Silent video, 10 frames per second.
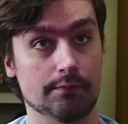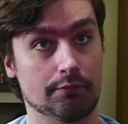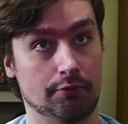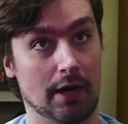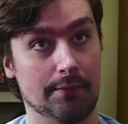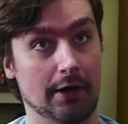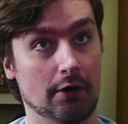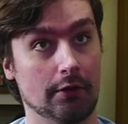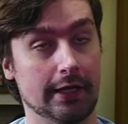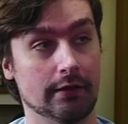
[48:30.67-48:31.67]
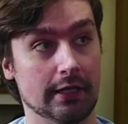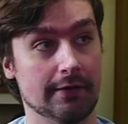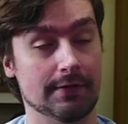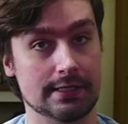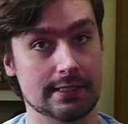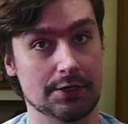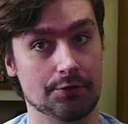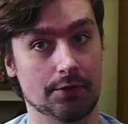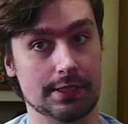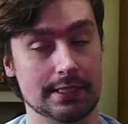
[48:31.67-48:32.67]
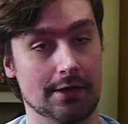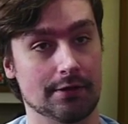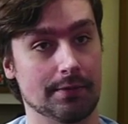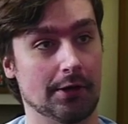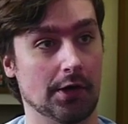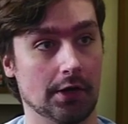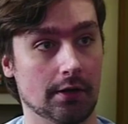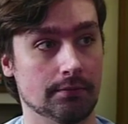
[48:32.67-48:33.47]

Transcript: primarily live in Central and South America.